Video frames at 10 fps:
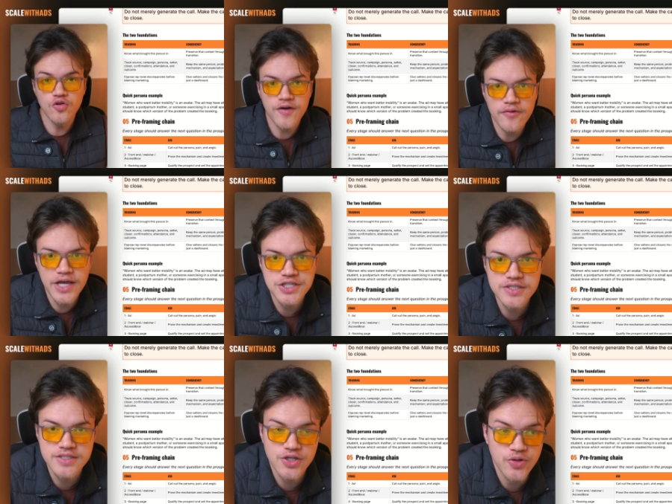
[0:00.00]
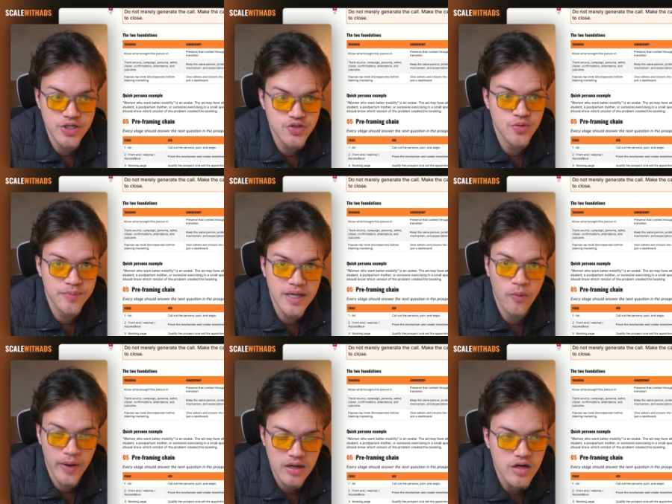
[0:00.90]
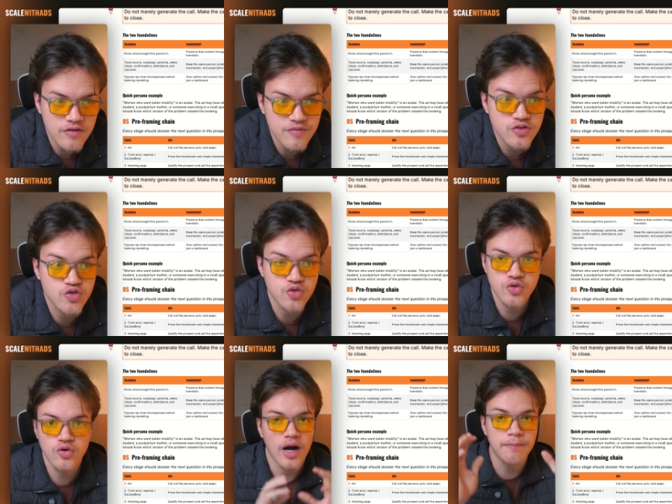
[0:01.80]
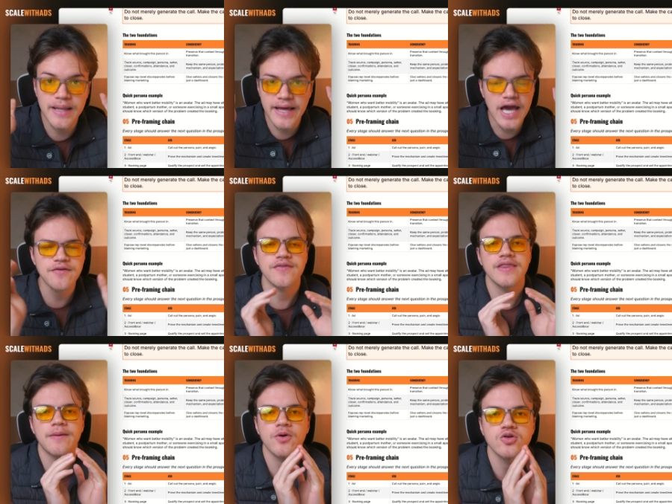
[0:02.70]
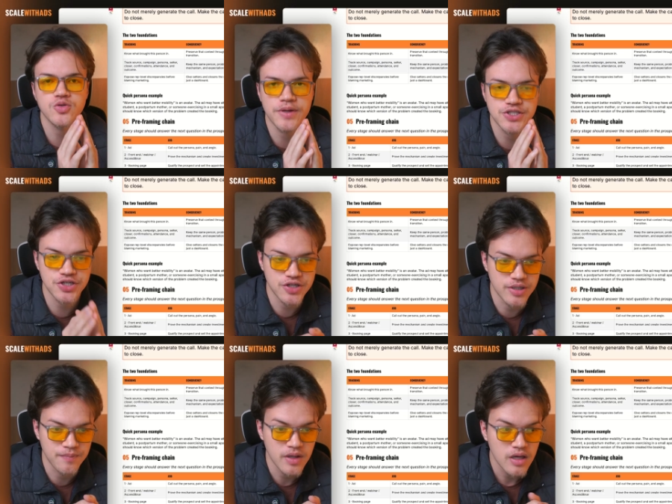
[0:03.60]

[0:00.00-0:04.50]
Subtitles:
foundations you need to be aware of to apply everything that I'm going to mention here.